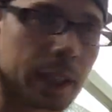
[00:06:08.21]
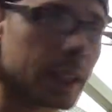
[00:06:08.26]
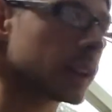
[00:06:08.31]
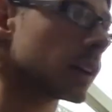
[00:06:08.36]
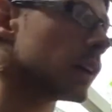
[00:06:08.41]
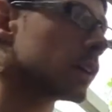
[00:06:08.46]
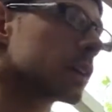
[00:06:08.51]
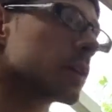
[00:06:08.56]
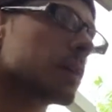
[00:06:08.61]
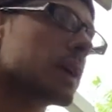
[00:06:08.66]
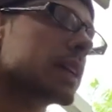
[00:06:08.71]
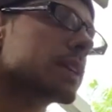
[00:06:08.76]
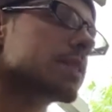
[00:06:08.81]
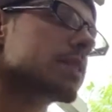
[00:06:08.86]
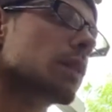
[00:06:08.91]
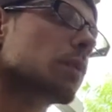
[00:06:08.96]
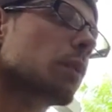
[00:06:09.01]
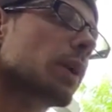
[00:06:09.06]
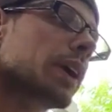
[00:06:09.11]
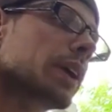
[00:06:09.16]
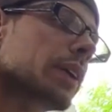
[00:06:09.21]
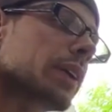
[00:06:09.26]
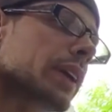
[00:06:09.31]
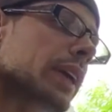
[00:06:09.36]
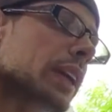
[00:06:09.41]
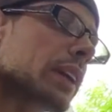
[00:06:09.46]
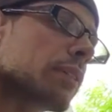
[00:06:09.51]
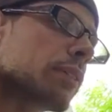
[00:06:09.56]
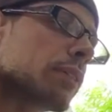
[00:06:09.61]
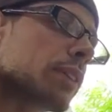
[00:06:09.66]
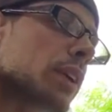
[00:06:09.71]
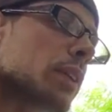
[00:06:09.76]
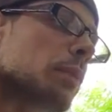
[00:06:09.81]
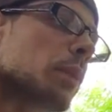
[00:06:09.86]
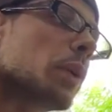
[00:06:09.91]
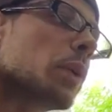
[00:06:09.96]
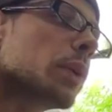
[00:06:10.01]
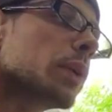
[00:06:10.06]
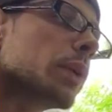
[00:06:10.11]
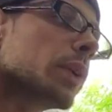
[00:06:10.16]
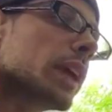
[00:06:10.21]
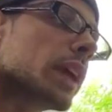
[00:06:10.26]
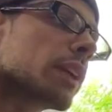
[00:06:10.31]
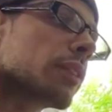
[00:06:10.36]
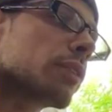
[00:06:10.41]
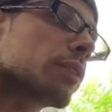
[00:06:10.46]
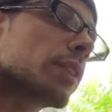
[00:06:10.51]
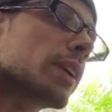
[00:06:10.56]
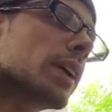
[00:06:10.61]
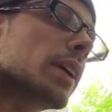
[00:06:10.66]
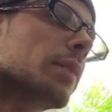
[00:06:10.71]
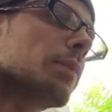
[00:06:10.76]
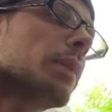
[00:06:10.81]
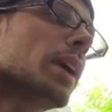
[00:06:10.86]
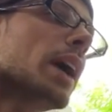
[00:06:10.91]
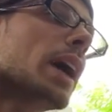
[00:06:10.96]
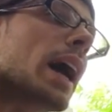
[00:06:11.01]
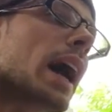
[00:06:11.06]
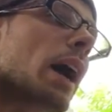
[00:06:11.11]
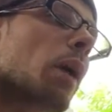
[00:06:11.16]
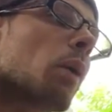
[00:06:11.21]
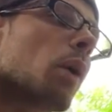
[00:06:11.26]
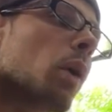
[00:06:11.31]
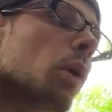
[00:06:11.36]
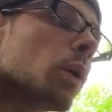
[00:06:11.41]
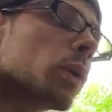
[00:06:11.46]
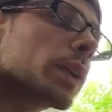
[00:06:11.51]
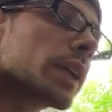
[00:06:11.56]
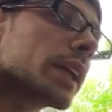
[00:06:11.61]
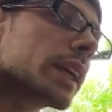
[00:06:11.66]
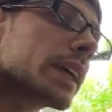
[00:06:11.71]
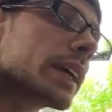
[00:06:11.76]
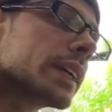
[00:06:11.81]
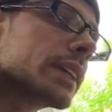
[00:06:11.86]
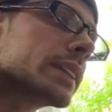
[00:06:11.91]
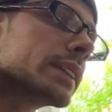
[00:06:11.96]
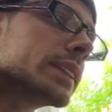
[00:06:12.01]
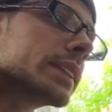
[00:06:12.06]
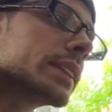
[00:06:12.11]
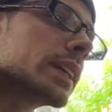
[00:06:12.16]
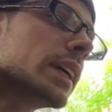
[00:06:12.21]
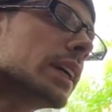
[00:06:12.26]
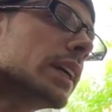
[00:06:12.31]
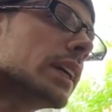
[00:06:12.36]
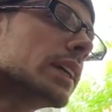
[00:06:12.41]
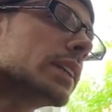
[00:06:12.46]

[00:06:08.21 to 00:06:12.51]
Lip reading: It all depends on where you get it from, who you get it from, how old it is.